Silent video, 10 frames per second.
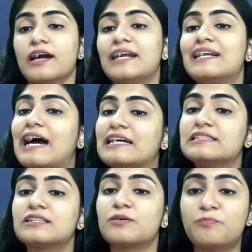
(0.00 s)
It
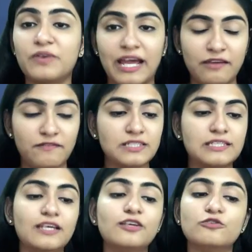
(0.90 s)
has
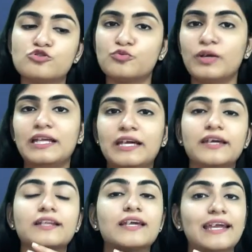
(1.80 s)
privacy, usually
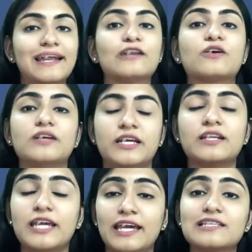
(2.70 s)
in
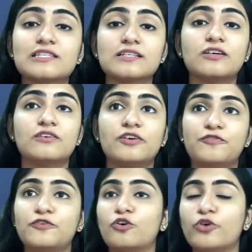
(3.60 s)
case
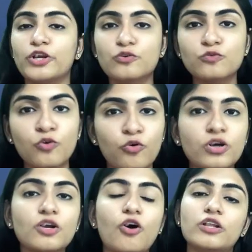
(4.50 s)
if you're going to
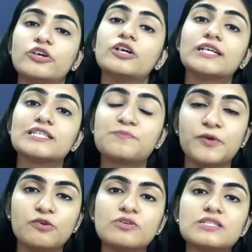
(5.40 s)
court, all your
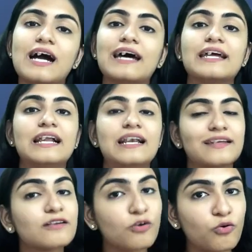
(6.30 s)
disputes are held
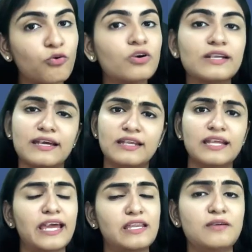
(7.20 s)
in court, and
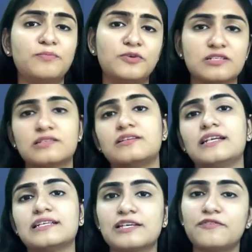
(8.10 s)
any person,
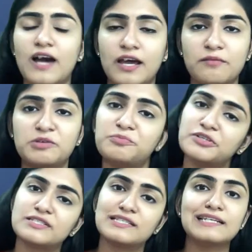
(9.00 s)
let's say if I'm a
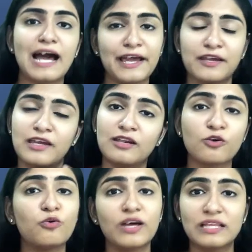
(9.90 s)
person, I can
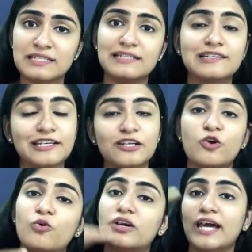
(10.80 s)
go and sit in
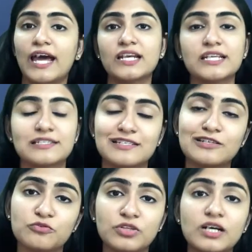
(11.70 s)
court and listen
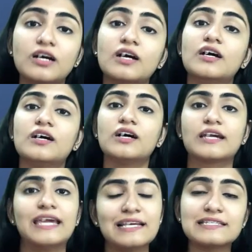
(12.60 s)
to the
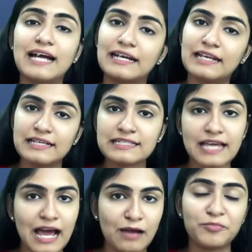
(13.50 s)
case that is
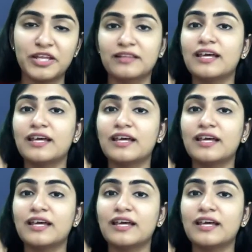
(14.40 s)
happening.